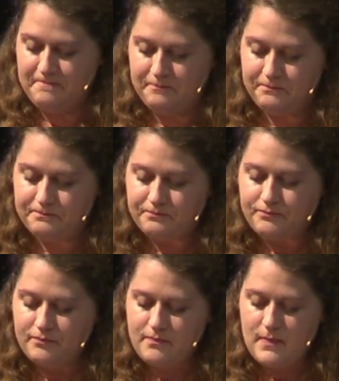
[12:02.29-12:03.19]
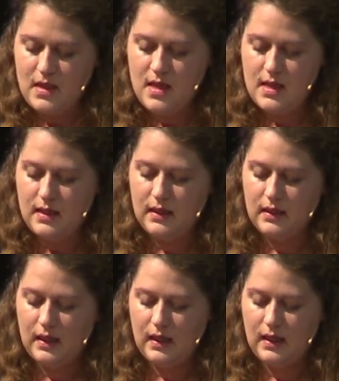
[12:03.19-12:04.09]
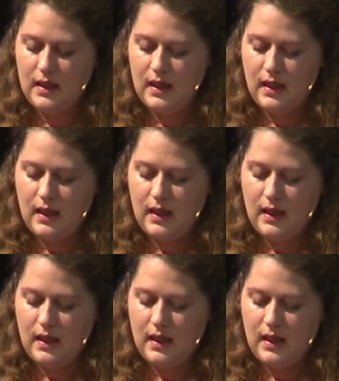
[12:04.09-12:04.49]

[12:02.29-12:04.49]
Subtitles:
No one is speaking in this clip.